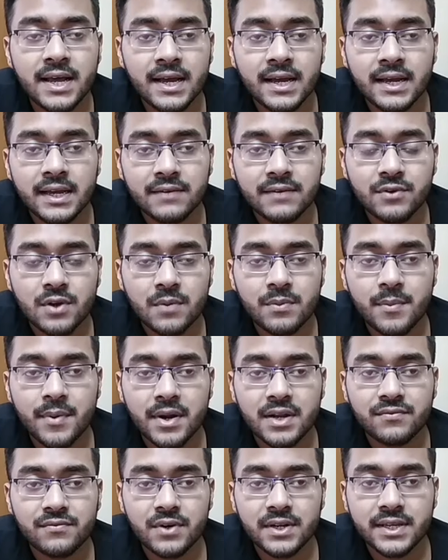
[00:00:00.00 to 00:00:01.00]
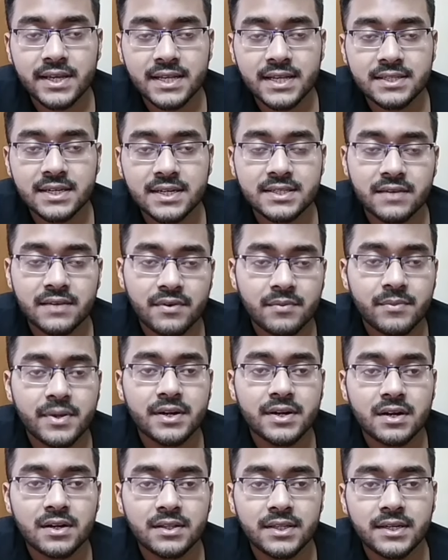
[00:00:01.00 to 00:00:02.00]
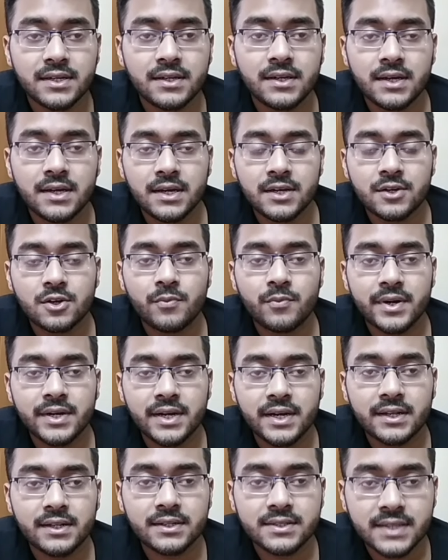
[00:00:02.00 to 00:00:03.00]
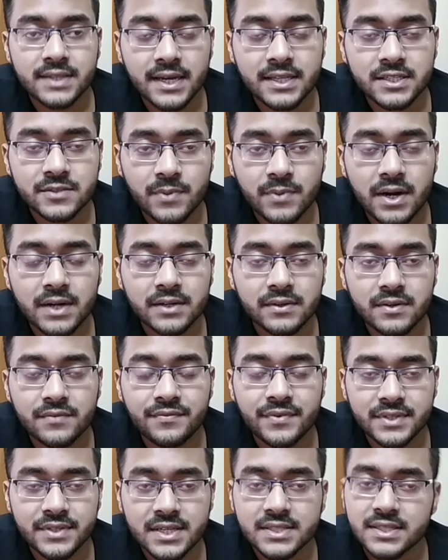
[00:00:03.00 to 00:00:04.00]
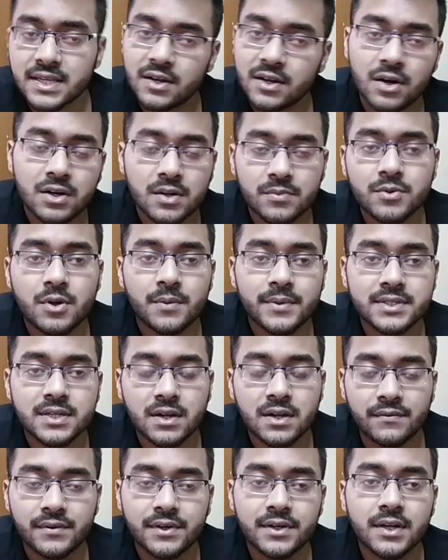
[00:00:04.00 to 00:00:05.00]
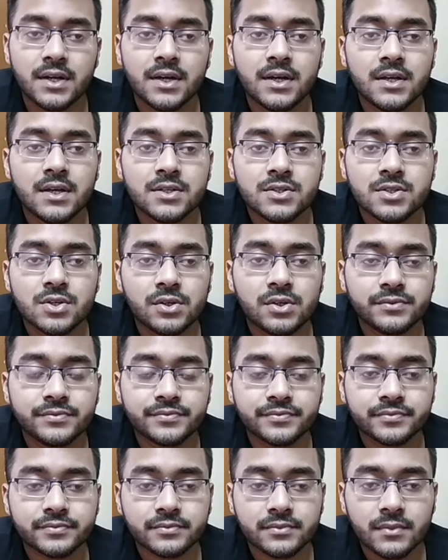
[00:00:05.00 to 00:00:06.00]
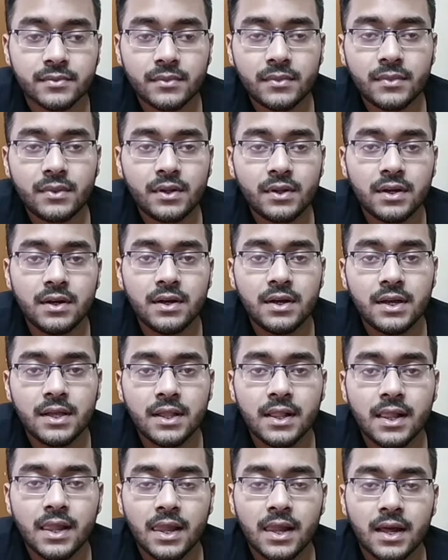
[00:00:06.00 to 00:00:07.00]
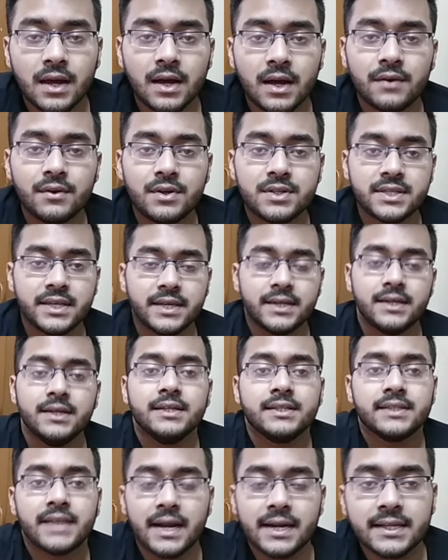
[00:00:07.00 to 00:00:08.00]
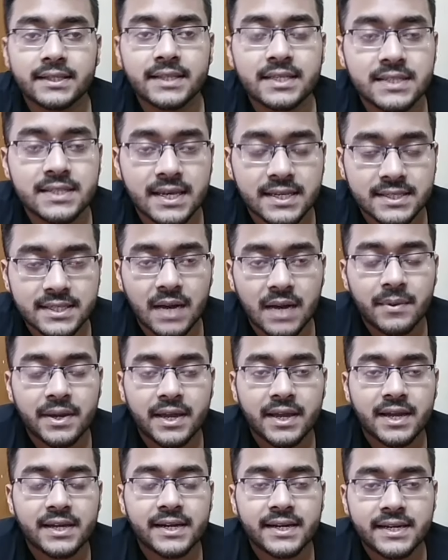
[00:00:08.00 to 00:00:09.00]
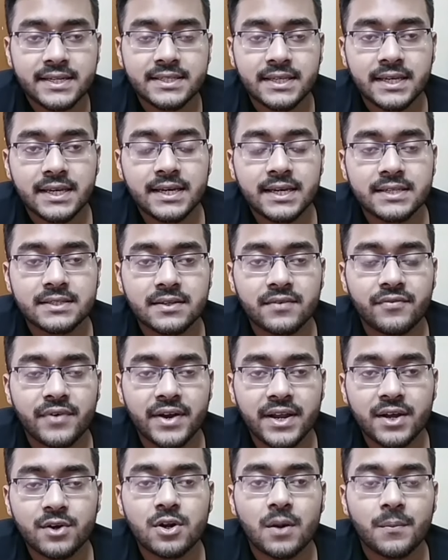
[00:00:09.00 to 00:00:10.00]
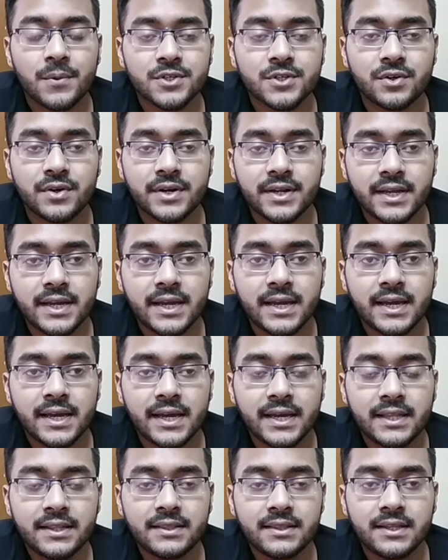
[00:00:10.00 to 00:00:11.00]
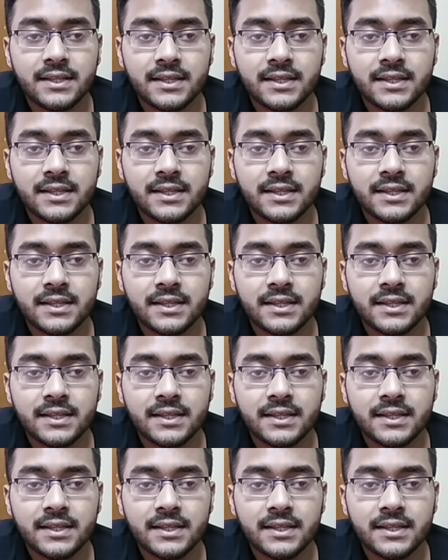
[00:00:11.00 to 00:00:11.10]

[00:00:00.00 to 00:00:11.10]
if you are preparing for ESA, it's even better than your material science part. In physics, a lot of topics are covered. So I will say that this exam, AAI ATC, is a very good opportunity in